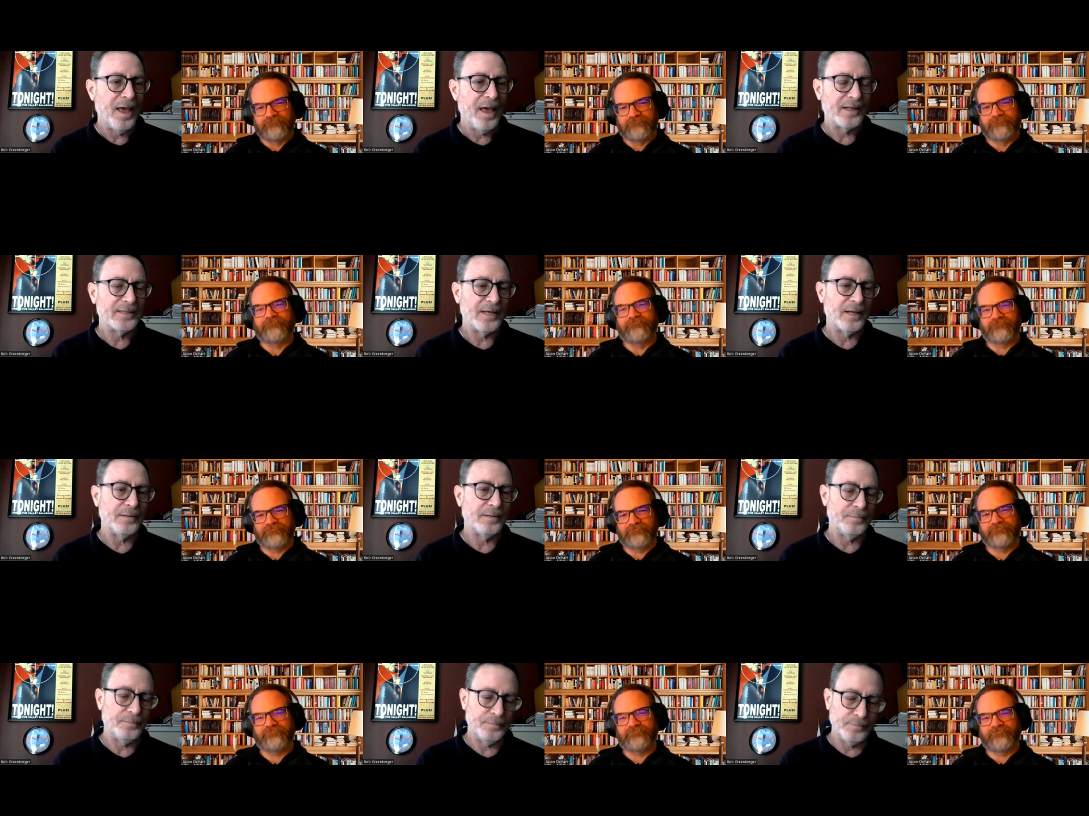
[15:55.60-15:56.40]
Speaker 1: I
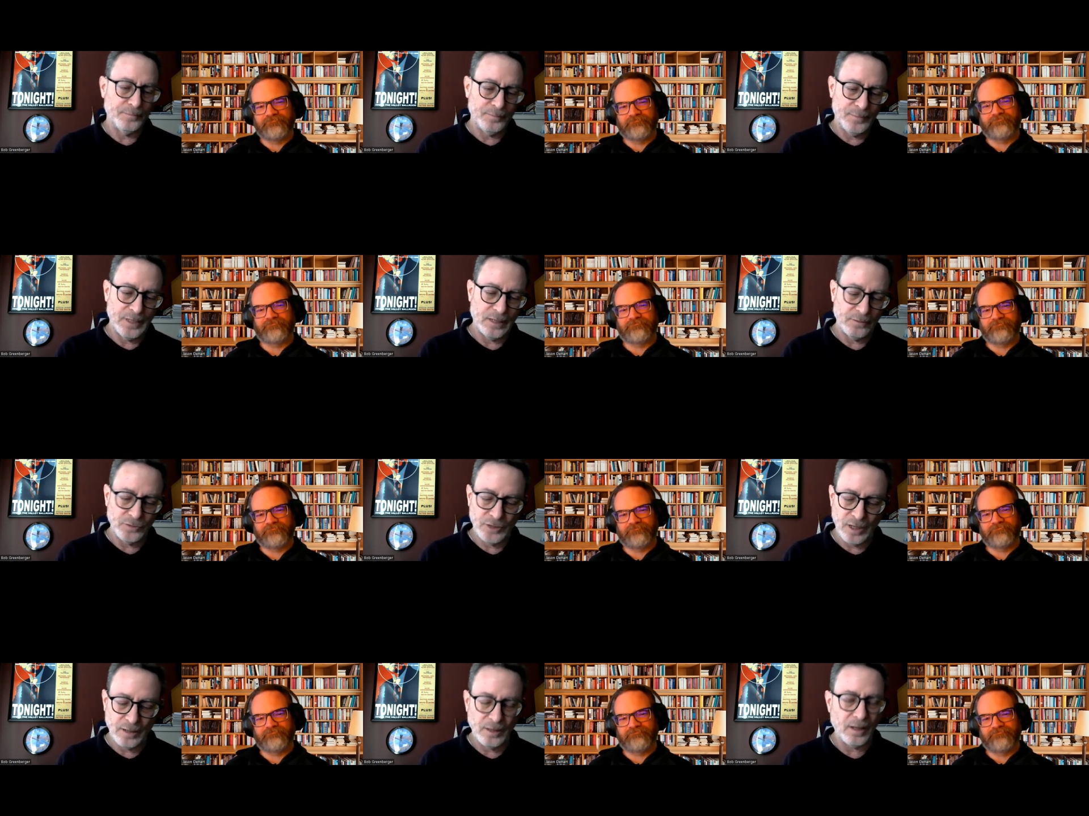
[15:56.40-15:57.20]
said, you know,
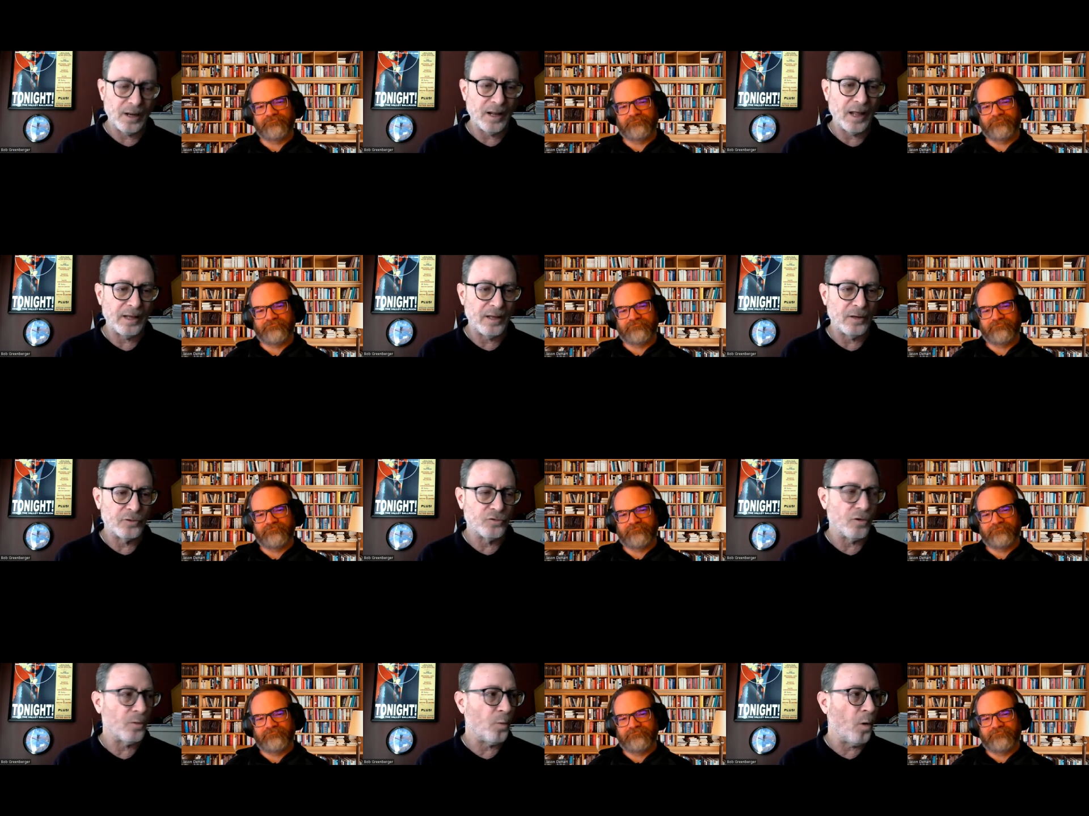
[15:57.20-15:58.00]
Jen, you'd like you to
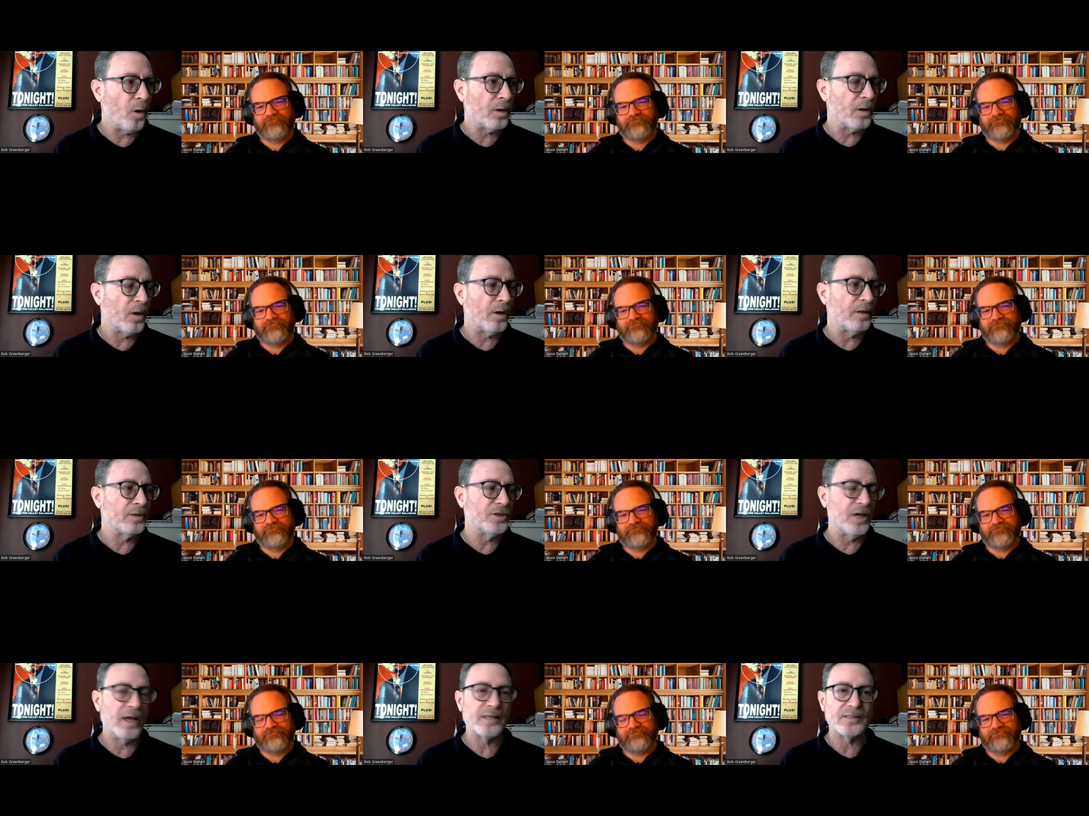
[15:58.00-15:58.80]
draw Warlord. And
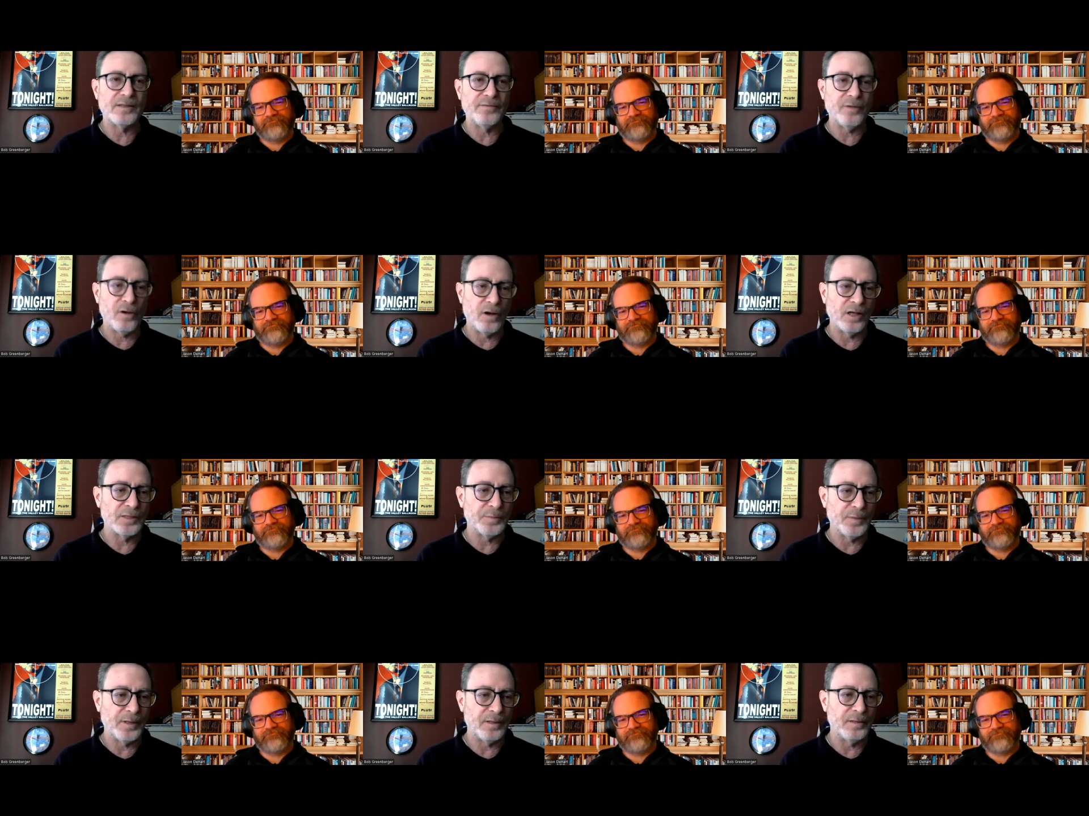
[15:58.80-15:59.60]
she asked if her
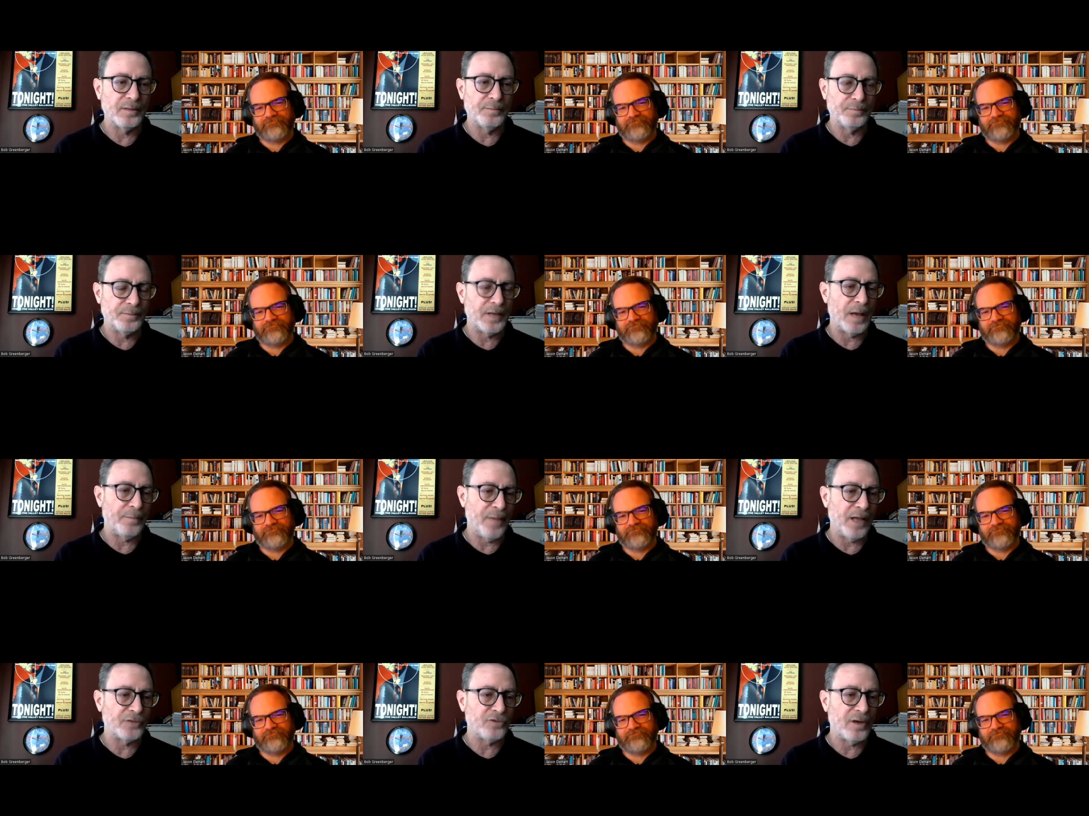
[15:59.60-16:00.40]
husband, Tom
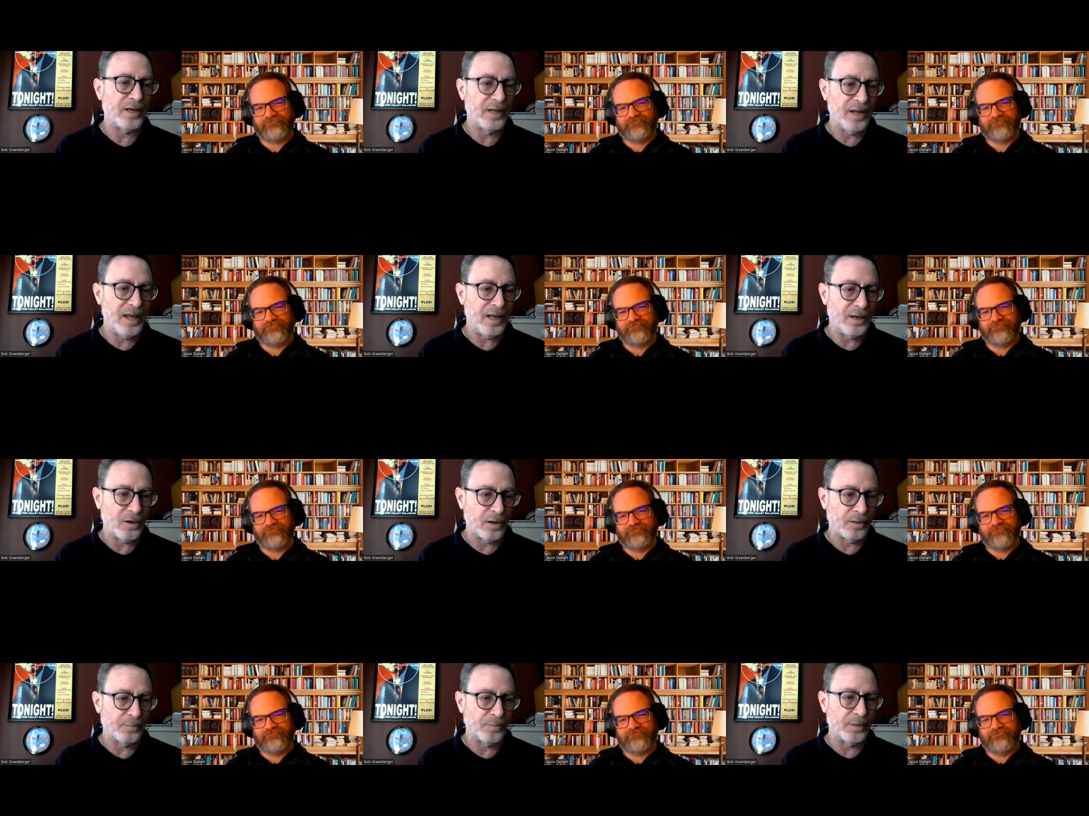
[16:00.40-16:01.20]
Mandrake, could ink
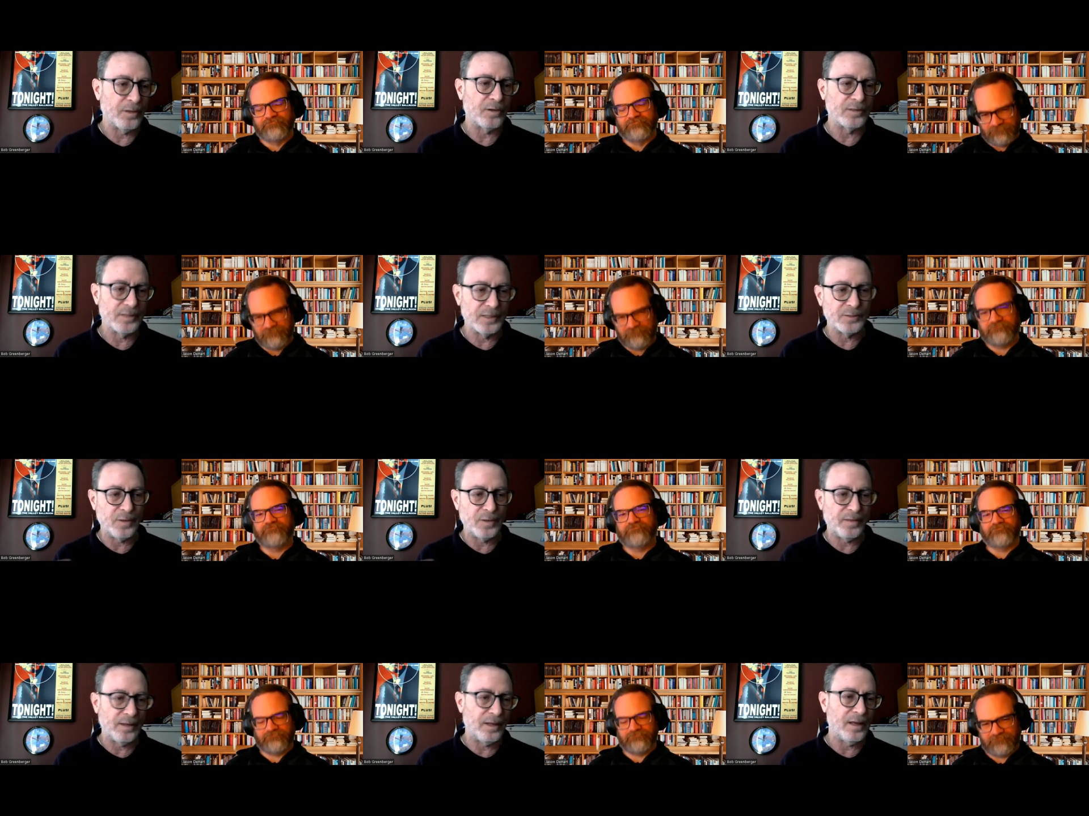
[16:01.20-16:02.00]
her because this way
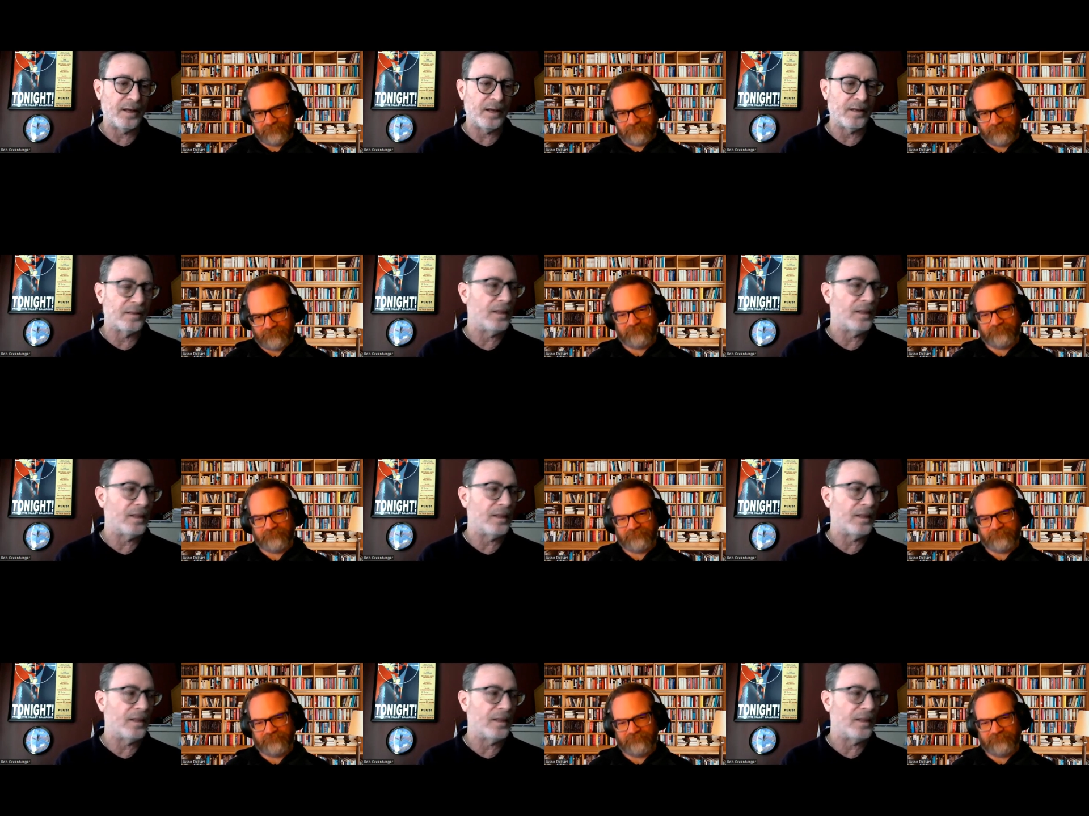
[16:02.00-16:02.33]
they can get it